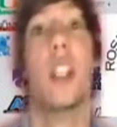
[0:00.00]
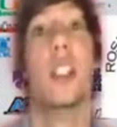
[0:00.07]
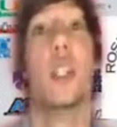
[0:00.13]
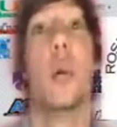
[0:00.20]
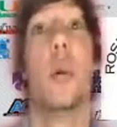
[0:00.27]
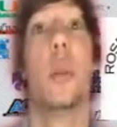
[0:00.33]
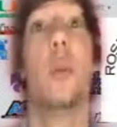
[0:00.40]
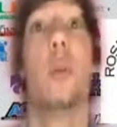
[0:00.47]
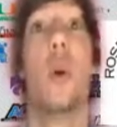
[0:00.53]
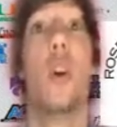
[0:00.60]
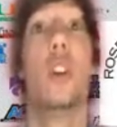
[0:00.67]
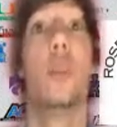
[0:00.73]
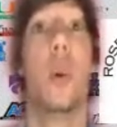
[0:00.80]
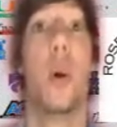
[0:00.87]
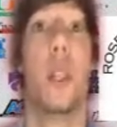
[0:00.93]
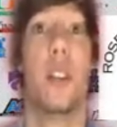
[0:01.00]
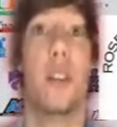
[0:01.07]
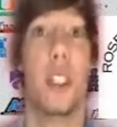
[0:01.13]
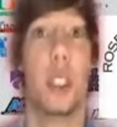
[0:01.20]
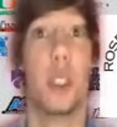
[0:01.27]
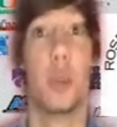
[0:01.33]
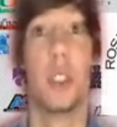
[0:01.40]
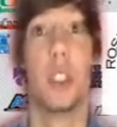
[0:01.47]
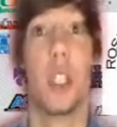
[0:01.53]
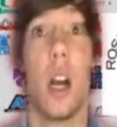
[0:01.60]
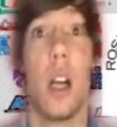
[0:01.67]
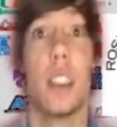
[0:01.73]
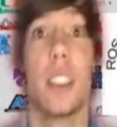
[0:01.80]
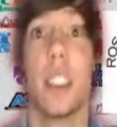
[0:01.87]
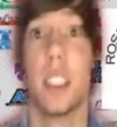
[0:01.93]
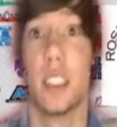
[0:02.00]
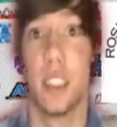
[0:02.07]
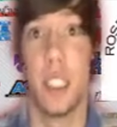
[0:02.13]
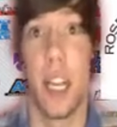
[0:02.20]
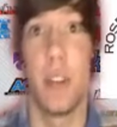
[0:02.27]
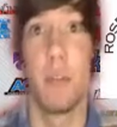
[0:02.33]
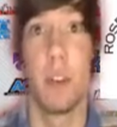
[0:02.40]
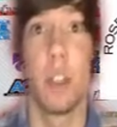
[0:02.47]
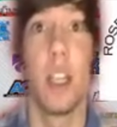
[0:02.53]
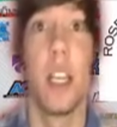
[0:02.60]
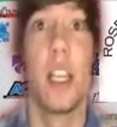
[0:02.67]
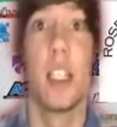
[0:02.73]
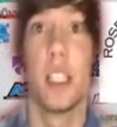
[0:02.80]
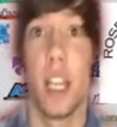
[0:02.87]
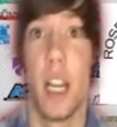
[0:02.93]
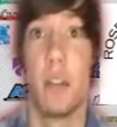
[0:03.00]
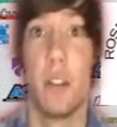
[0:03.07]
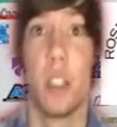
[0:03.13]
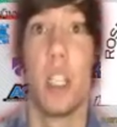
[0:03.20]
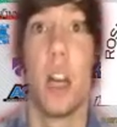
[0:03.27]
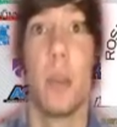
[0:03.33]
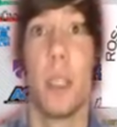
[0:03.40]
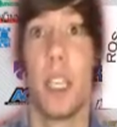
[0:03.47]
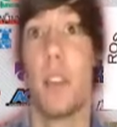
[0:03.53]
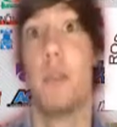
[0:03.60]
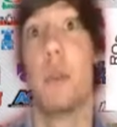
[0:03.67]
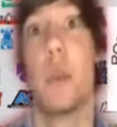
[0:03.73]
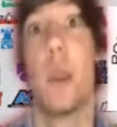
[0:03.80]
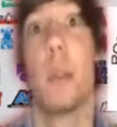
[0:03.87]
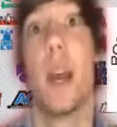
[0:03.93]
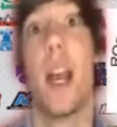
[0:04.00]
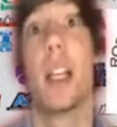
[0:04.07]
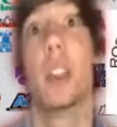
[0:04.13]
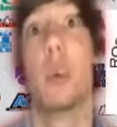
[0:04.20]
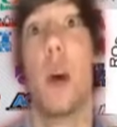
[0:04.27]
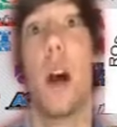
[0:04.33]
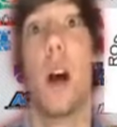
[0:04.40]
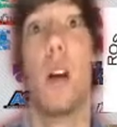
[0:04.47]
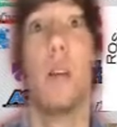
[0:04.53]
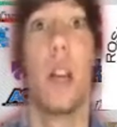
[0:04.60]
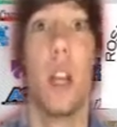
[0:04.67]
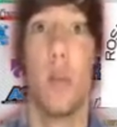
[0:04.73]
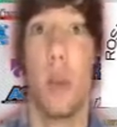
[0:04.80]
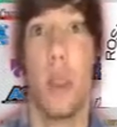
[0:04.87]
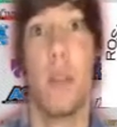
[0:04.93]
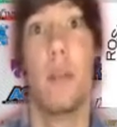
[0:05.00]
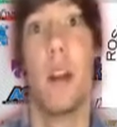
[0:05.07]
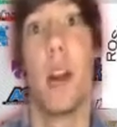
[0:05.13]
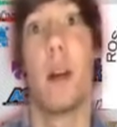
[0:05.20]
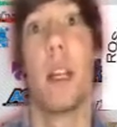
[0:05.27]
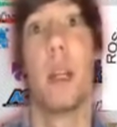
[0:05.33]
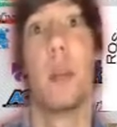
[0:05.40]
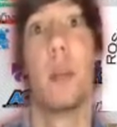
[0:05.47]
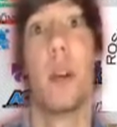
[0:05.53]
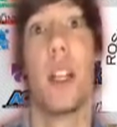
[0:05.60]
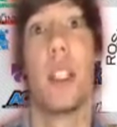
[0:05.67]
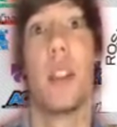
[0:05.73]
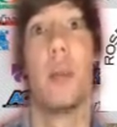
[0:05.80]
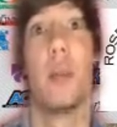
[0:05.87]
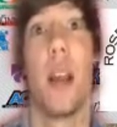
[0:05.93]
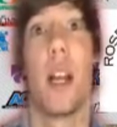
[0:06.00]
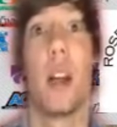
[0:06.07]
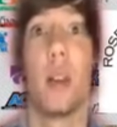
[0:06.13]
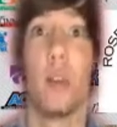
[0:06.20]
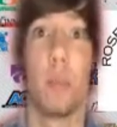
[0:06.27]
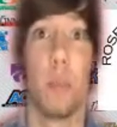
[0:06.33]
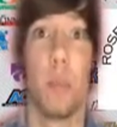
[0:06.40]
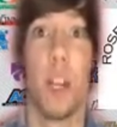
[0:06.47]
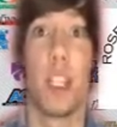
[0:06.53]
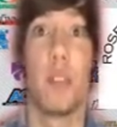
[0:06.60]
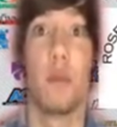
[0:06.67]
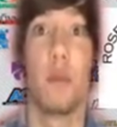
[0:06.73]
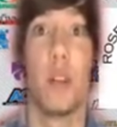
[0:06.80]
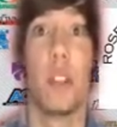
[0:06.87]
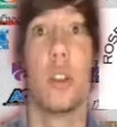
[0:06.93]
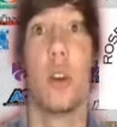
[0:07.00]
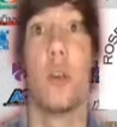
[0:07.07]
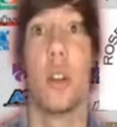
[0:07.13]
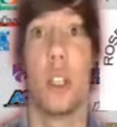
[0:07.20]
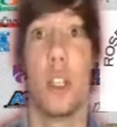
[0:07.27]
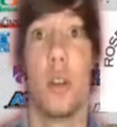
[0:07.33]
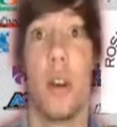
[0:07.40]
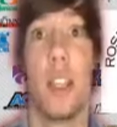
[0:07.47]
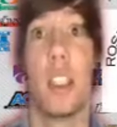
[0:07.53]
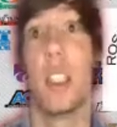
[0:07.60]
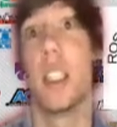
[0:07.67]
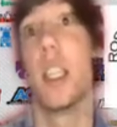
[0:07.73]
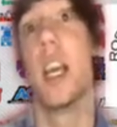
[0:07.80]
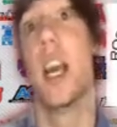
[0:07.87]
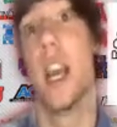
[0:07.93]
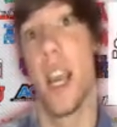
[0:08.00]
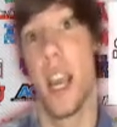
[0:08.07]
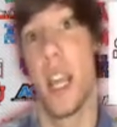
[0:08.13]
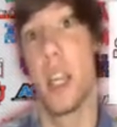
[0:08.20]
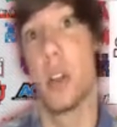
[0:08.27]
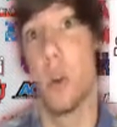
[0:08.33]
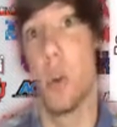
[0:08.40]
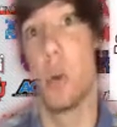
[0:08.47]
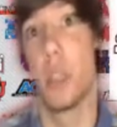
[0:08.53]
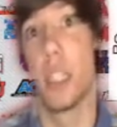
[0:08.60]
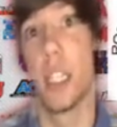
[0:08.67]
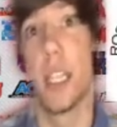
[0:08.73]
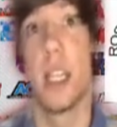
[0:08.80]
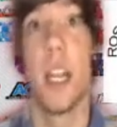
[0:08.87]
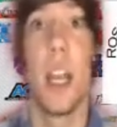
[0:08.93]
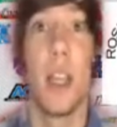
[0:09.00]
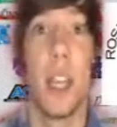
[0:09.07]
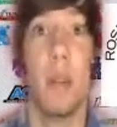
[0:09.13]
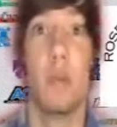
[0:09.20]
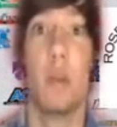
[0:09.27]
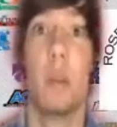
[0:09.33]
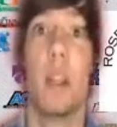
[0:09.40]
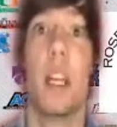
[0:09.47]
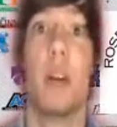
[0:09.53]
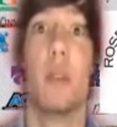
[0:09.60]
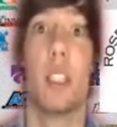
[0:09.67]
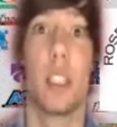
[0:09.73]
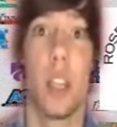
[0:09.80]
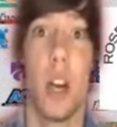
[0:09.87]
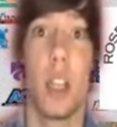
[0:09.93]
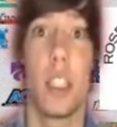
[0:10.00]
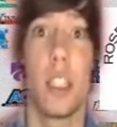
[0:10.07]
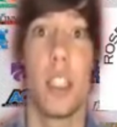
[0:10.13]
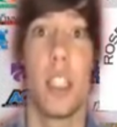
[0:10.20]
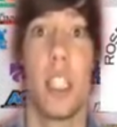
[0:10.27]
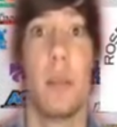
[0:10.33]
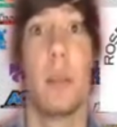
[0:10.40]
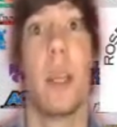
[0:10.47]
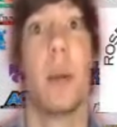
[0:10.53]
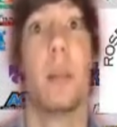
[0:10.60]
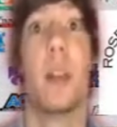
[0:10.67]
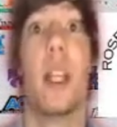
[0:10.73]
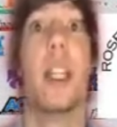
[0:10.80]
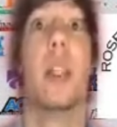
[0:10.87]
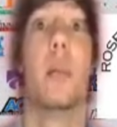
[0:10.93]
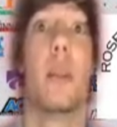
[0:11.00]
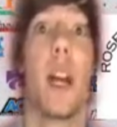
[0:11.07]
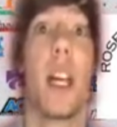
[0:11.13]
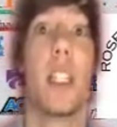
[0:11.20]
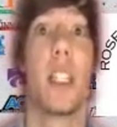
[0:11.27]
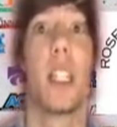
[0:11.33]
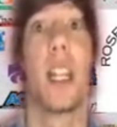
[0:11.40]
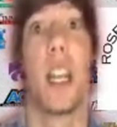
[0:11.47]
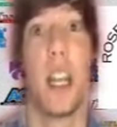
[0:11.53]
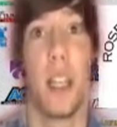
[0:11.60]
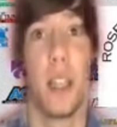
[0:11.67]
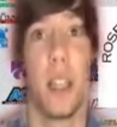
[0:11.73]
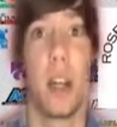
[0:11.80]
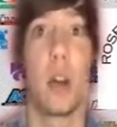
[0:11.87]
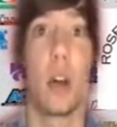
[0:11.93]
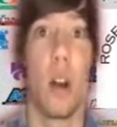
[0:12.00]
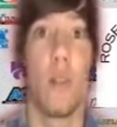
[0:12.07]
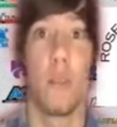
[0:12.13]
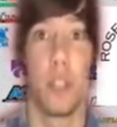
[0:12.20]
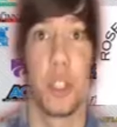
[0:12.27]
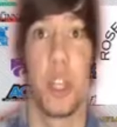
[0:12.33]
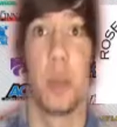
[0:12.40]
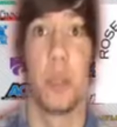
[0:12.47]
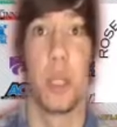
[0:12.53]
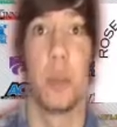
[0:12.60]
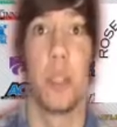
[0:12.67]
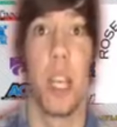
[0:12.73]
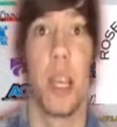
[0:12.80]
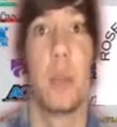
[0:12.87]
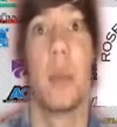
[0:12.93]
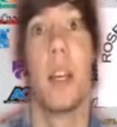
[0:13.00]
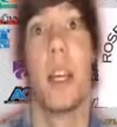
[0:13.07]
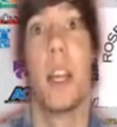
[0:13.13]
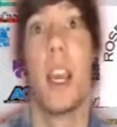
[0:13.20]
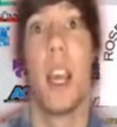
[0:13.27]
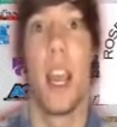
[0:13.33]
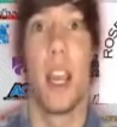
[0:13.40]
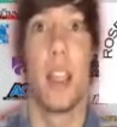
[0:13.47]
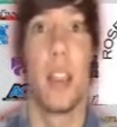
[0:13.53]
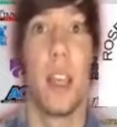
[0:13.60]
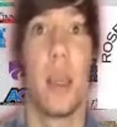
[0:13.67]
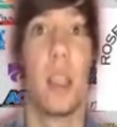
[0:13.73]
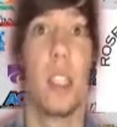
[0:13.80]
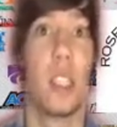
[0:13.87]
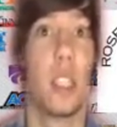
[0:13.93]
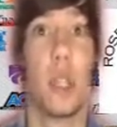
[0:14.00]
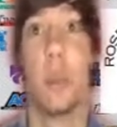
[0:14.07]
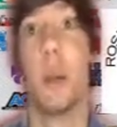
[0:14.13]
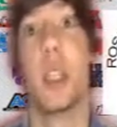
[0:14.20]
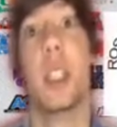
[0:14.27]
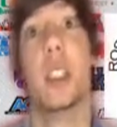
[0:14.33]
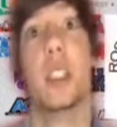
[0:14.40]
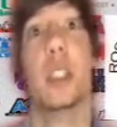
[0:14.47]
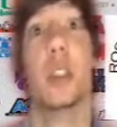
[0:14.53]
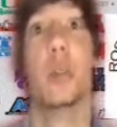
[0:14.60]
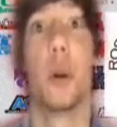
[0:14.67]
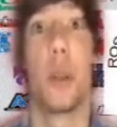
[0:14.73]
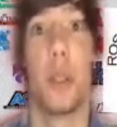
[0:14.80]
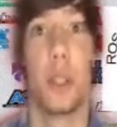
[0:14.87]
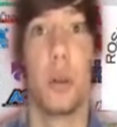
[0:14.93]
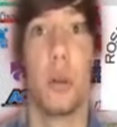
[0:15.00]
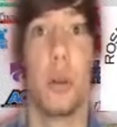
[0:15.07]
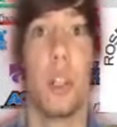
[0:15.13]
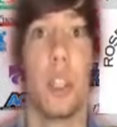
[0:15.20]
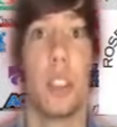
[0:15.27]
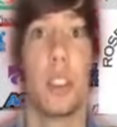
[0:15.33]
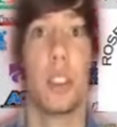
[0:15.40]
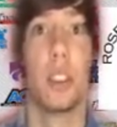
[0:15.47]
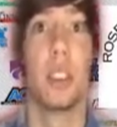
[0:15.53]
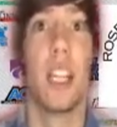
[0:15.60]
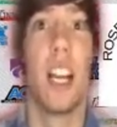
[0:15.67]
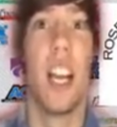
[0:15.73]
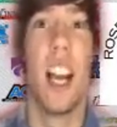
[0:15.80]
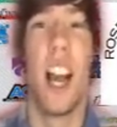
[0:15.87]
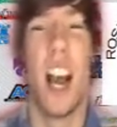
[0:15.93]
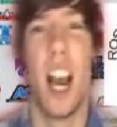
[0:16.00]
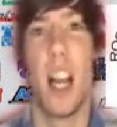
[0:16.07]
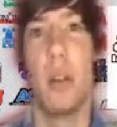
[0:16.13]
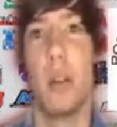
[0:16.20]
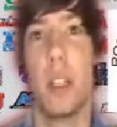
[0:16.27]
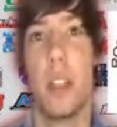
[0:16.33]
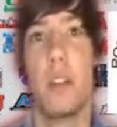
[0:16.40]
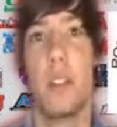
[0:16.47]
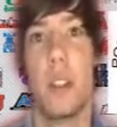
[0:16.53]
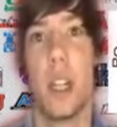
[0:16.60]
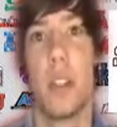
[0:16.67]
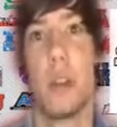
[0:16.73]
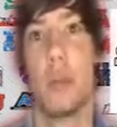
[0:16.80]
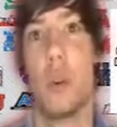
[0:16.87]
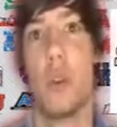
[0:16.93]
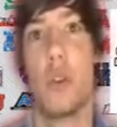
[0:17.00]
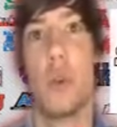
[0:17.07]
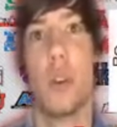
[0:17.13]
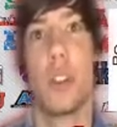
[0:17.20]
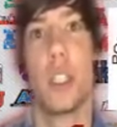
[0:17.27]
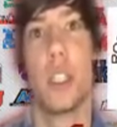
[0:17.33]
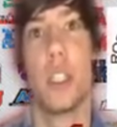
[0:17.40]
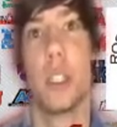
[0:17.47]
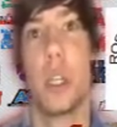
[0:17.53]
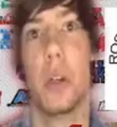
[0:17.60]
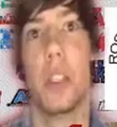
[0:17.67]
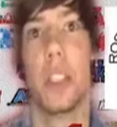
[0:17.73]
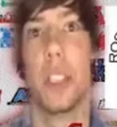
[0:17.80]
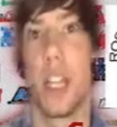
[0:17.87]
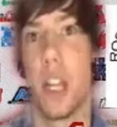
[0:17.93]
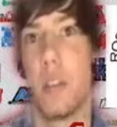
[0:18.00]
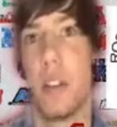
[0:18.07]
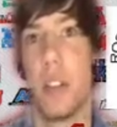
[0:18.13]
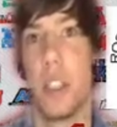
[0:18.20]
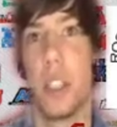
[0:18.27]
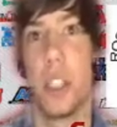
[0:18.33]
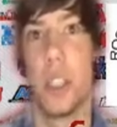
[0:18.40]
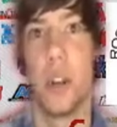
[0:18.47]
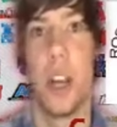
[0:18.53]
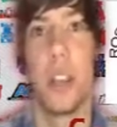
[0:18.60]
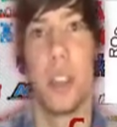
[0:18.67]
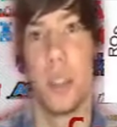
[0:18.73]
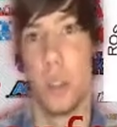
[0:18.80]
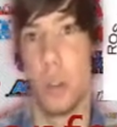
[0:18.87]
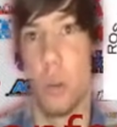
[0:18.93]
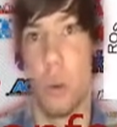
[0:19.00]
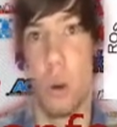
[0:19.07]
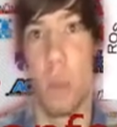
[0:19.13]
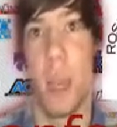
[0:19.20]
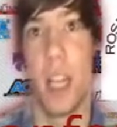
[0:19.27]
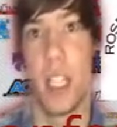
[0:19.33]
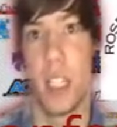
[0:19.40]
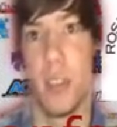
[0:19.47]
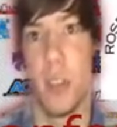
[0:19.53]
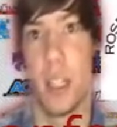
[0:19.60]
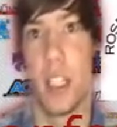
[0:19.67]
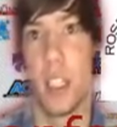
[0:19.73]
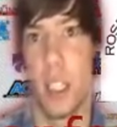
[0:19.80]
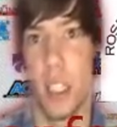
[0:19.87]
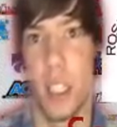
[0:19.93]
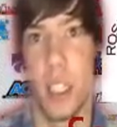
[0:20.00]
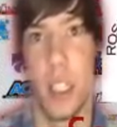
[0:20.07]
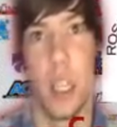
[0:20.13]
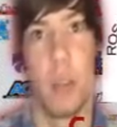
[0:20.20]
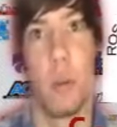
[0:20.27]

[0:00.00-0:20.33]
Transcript: Let's start with the Rose Bowl that features Wisconsin and Stanford. Stanford coming in from the Pac-12 with a very impressive record, impressive wins over USC and Oregon. They will play a Wisconsin team that played Nebraska in their conference championship game, and they completely destroyed the Cornhuskers. I really feel like the Rose Bowl is going to go to Stanford this year. I think their quarterback is very consistent.